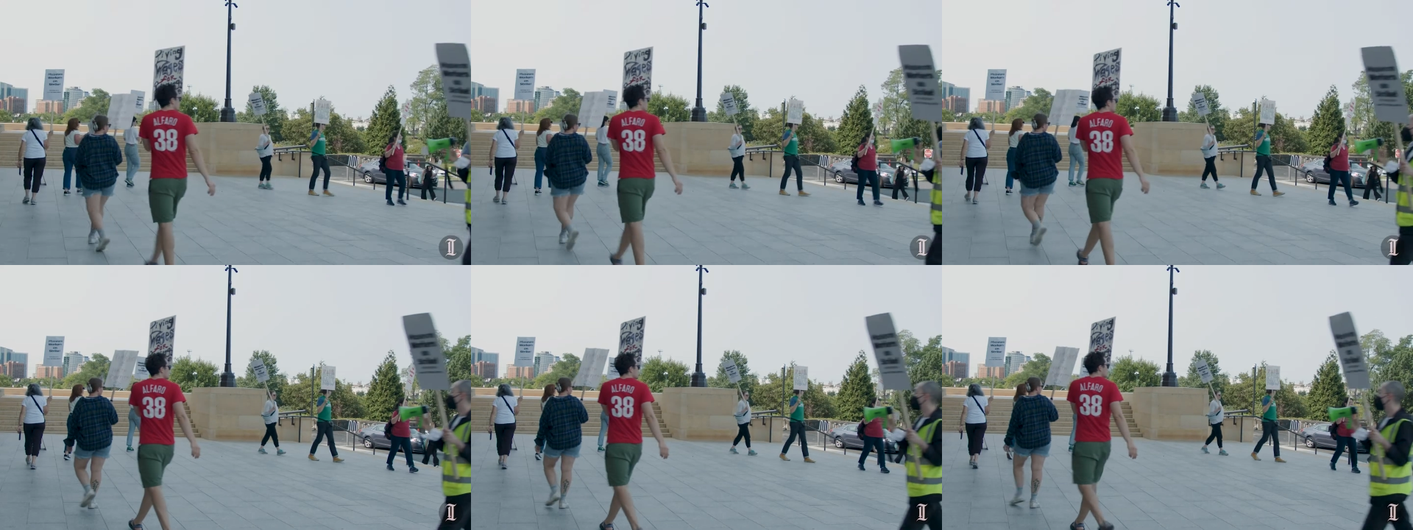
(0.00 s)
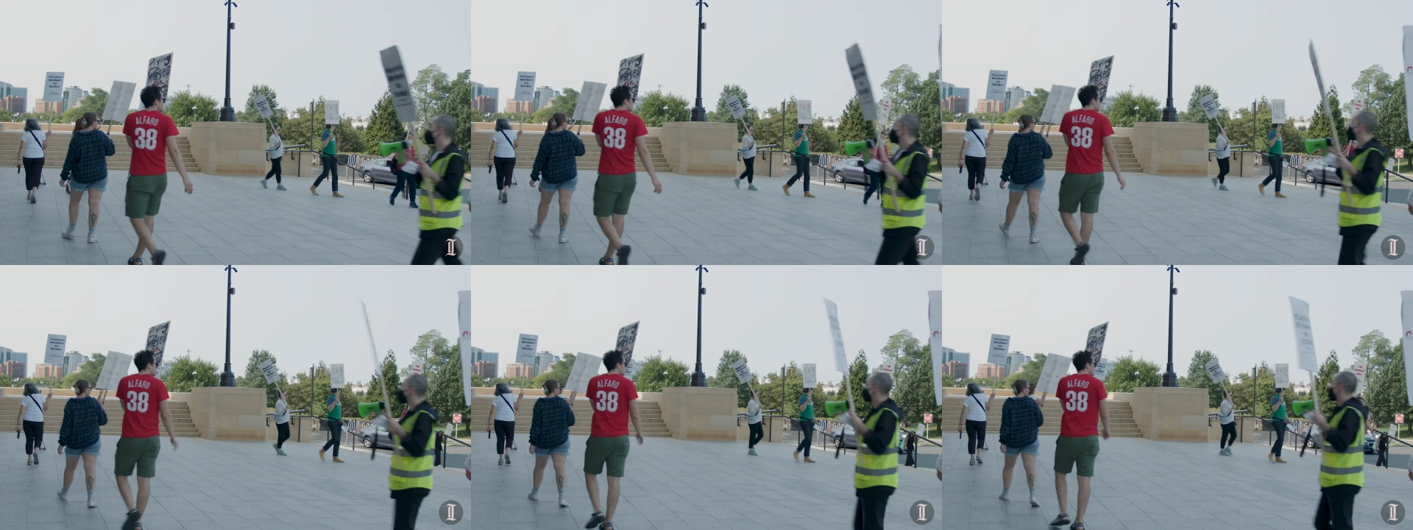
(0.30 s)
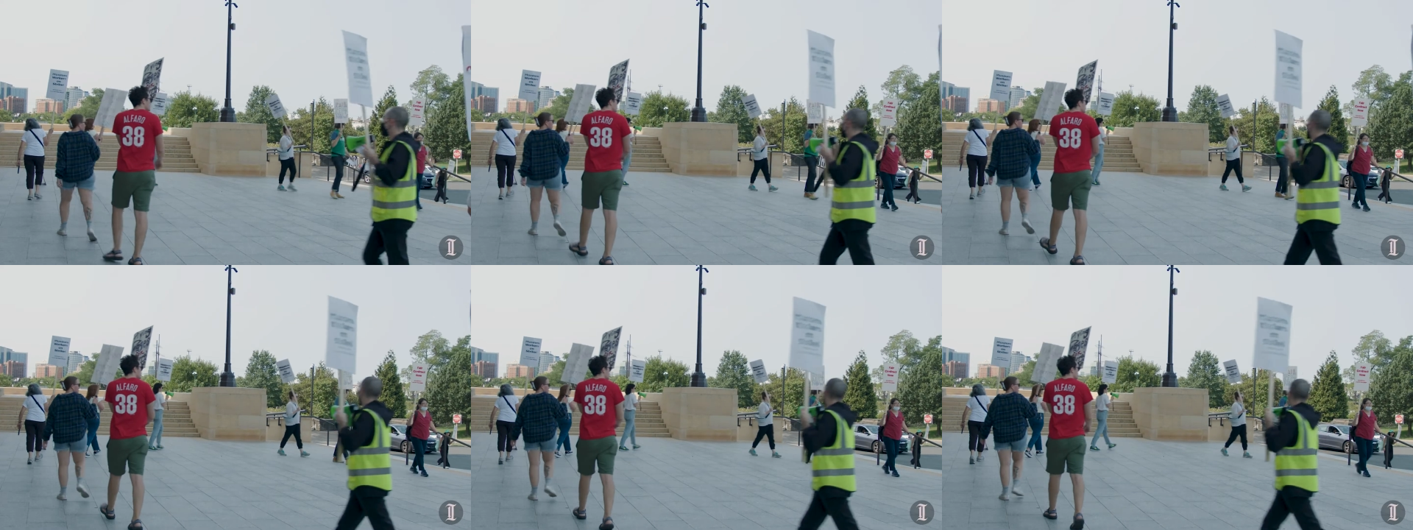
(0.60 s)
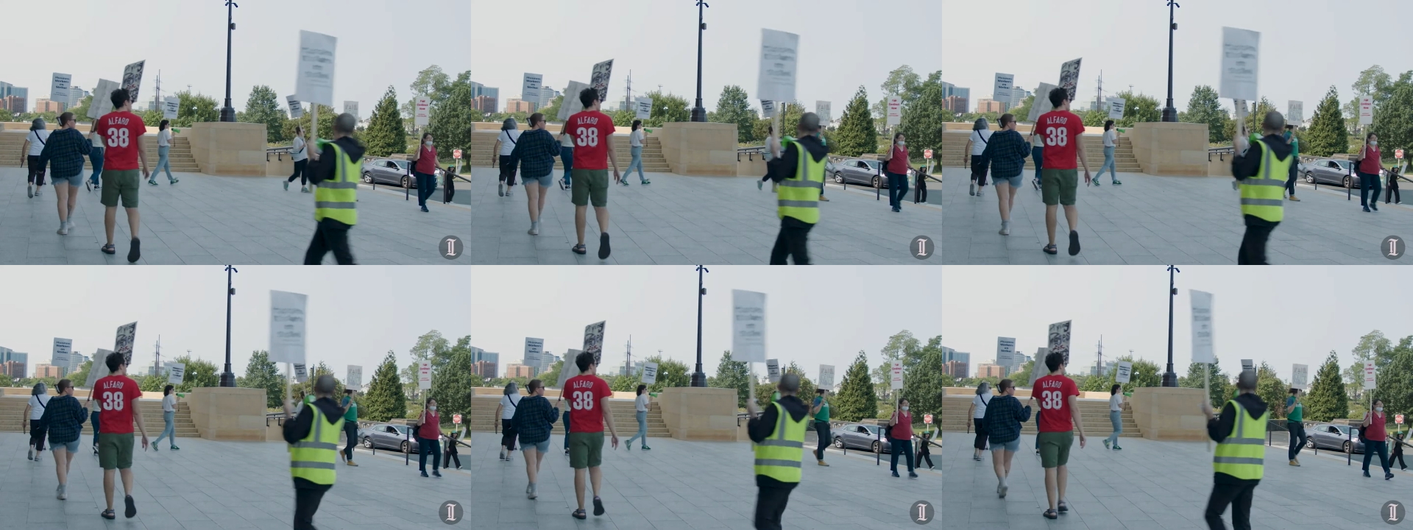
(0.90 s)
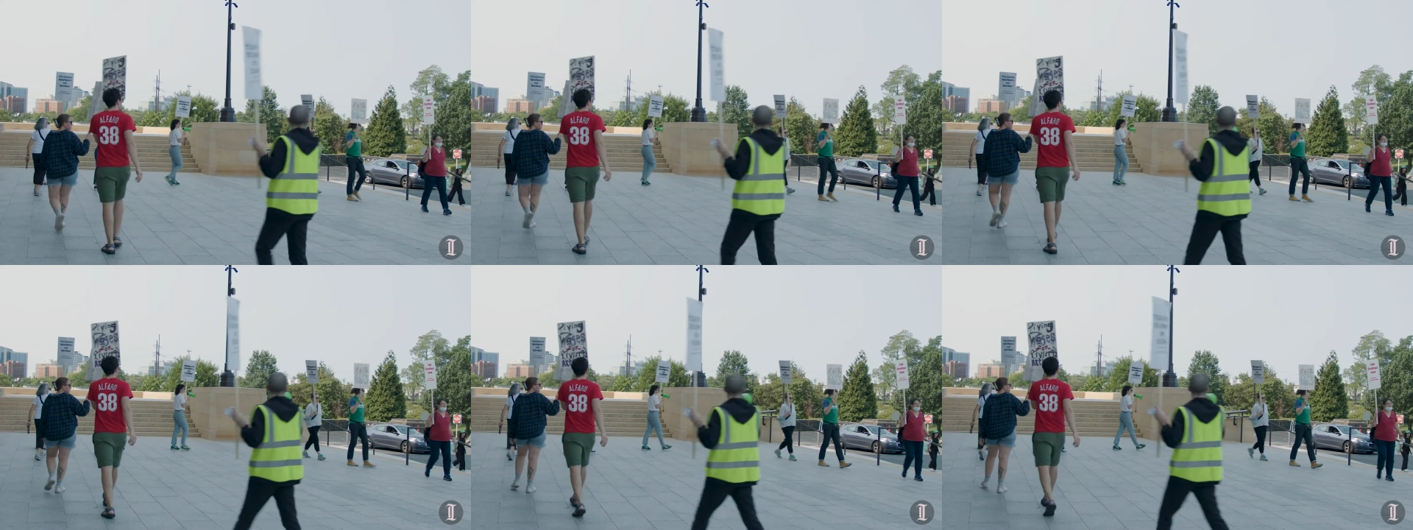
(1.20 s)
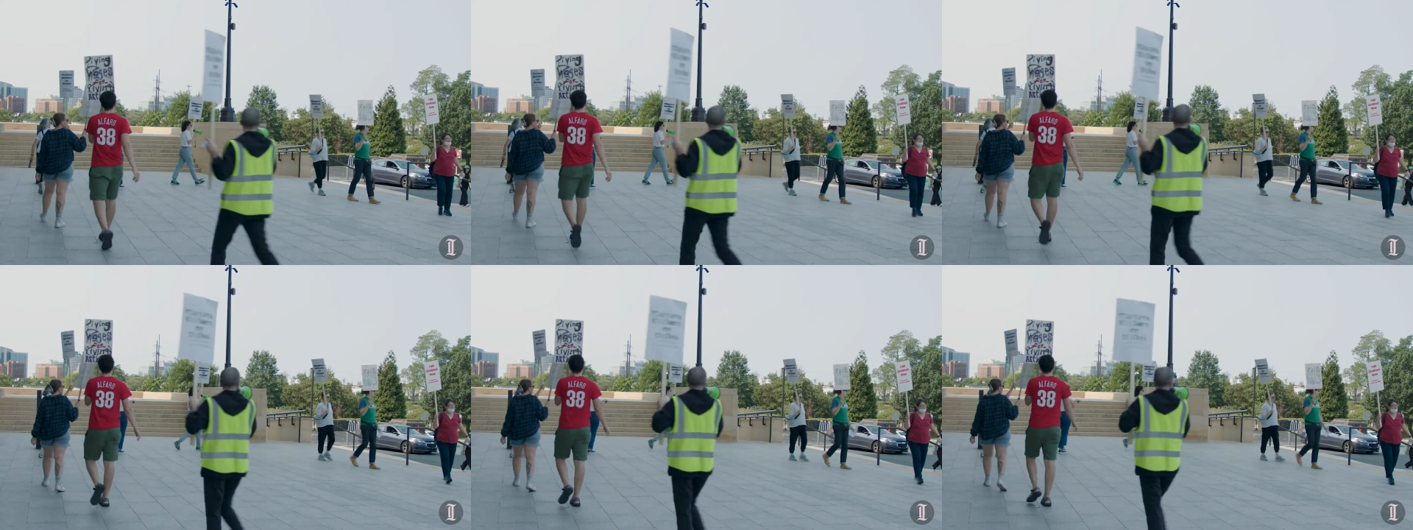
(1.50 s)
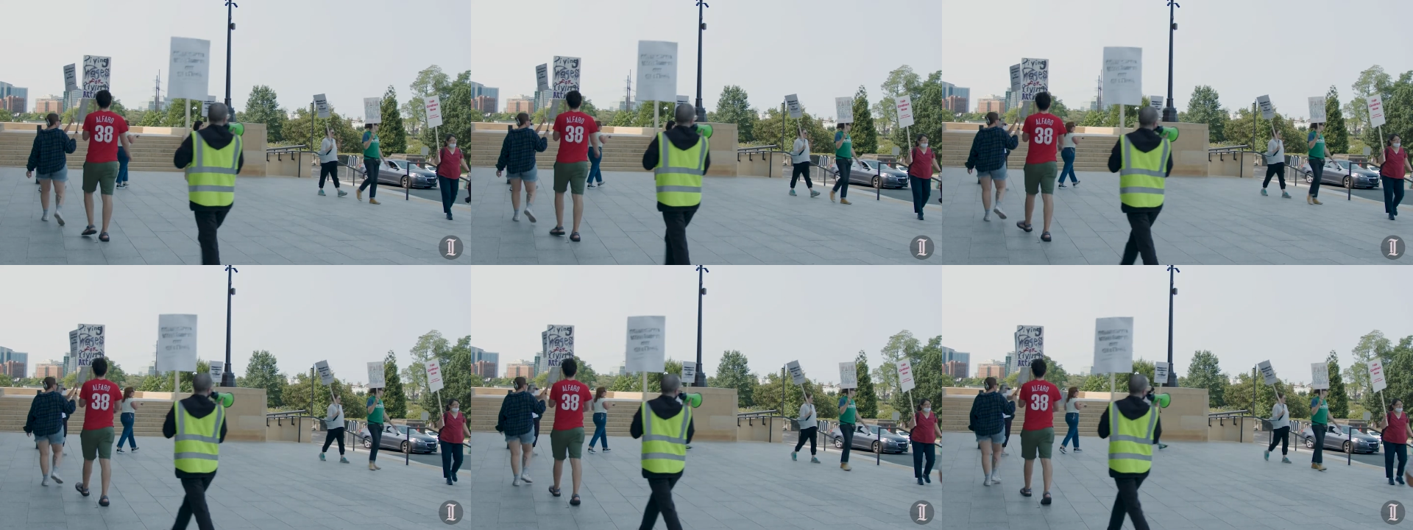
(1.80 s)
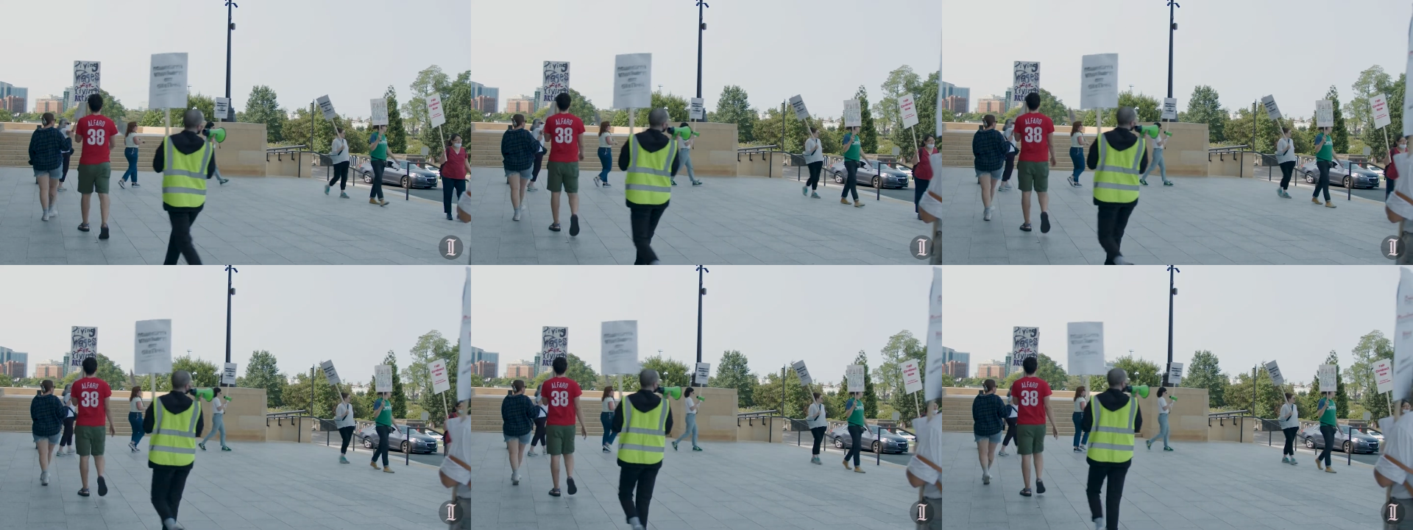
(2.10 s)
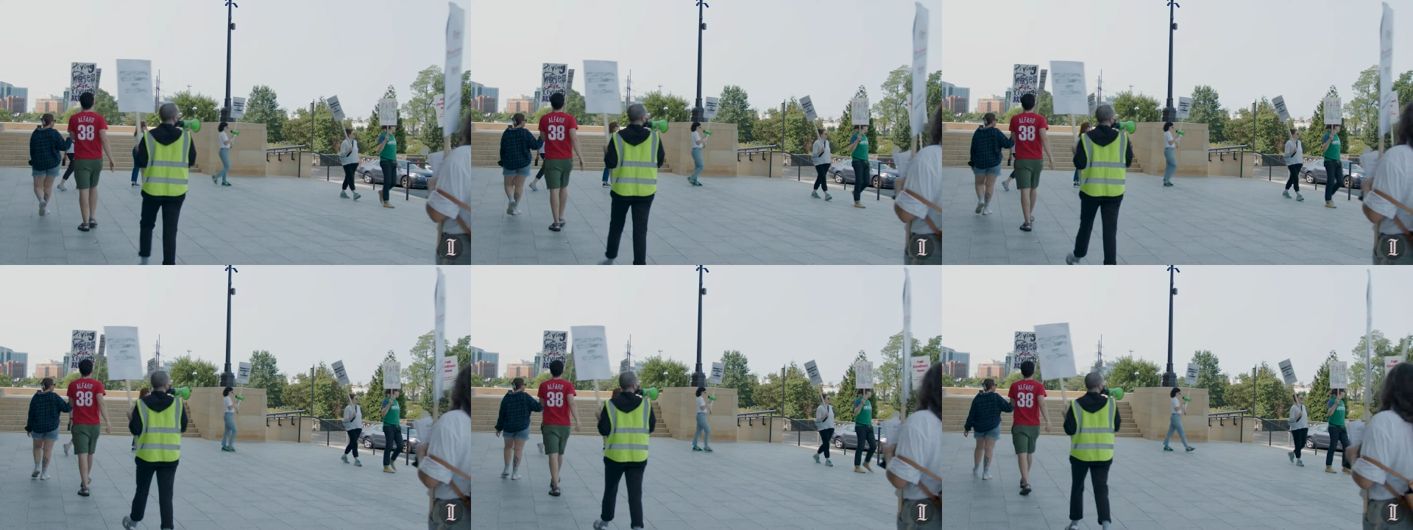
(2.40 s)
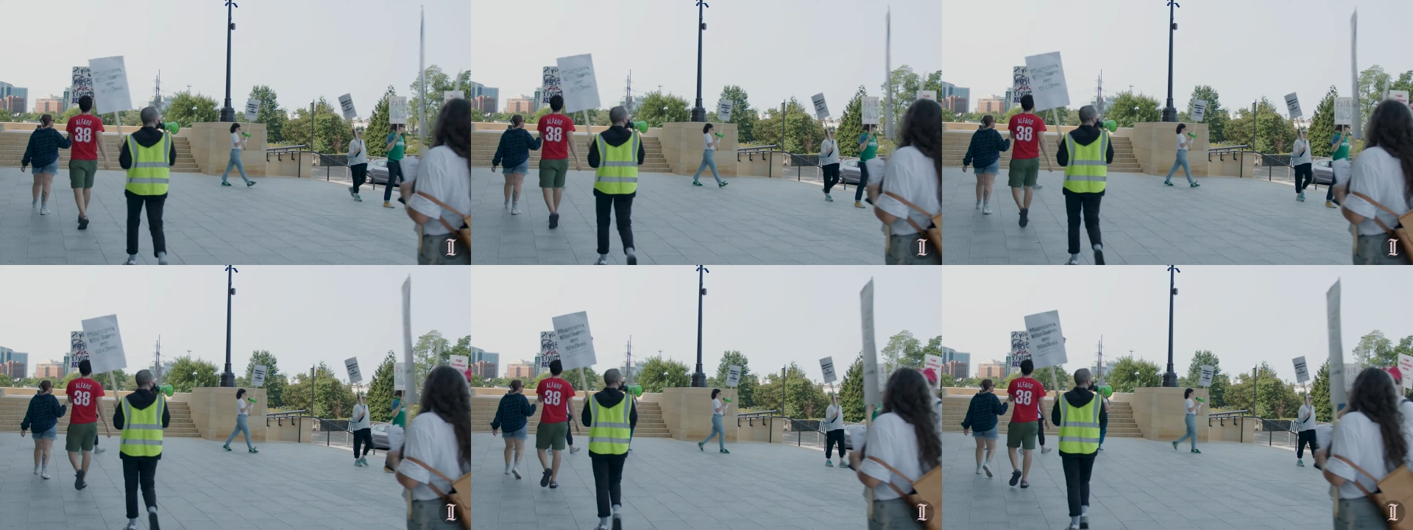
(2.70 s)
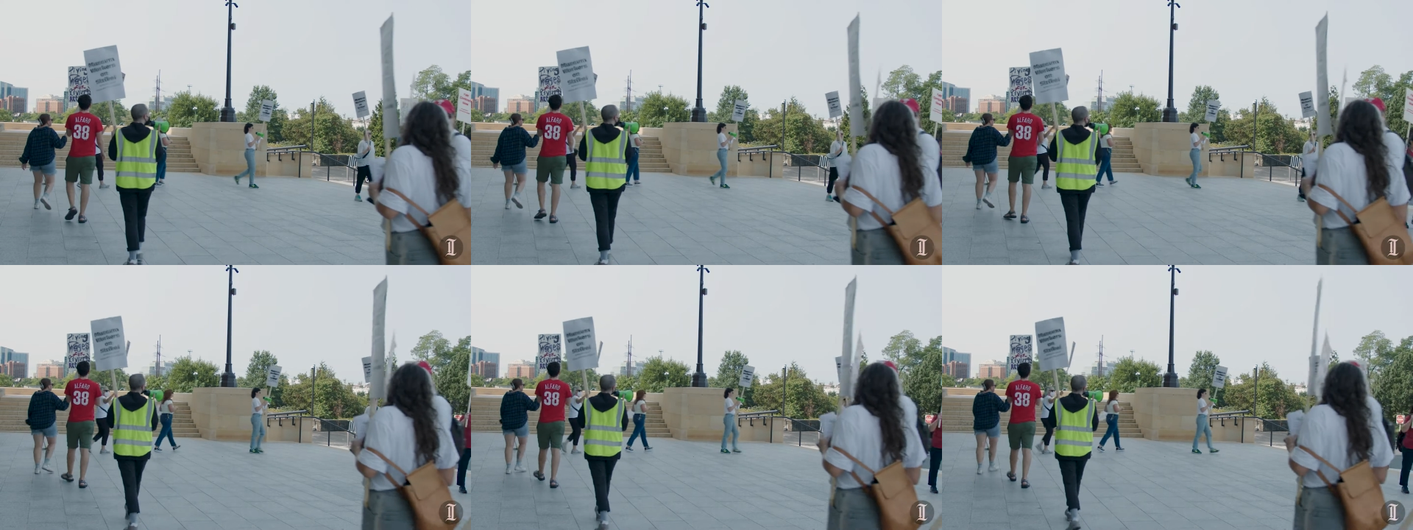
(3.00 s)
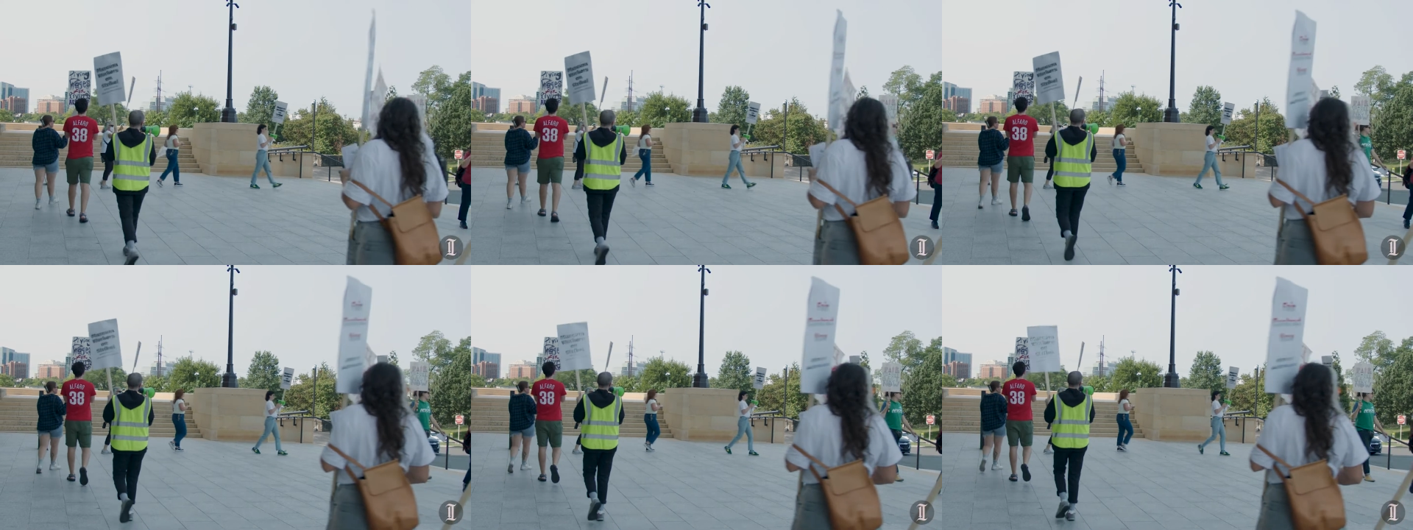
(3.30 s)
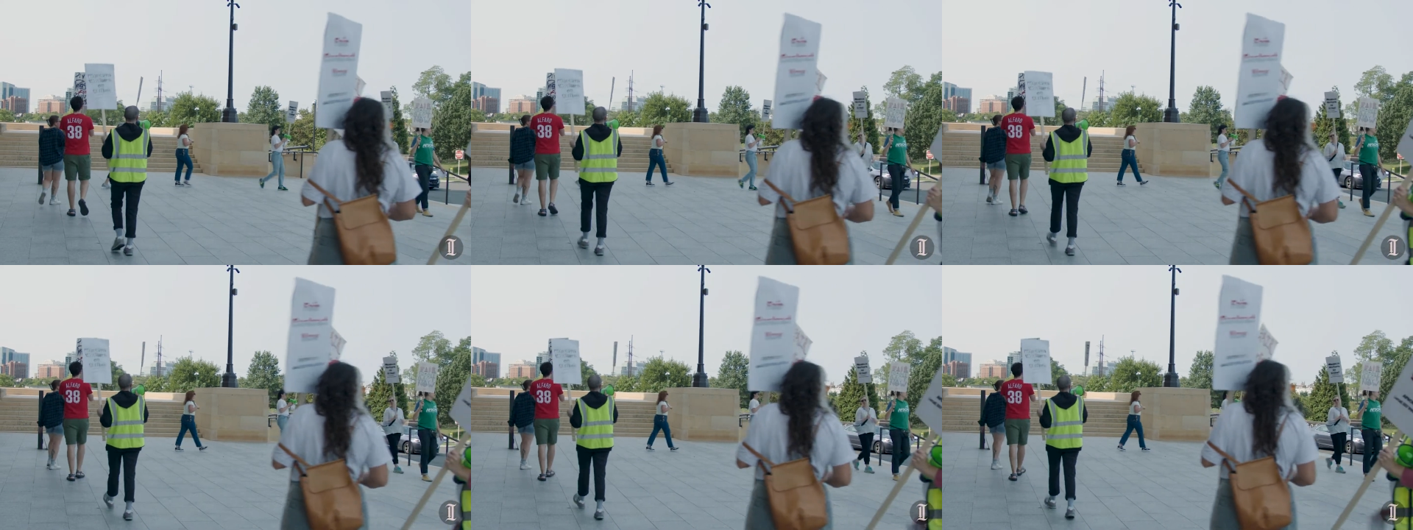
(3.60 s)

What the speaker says: (no speaker visible)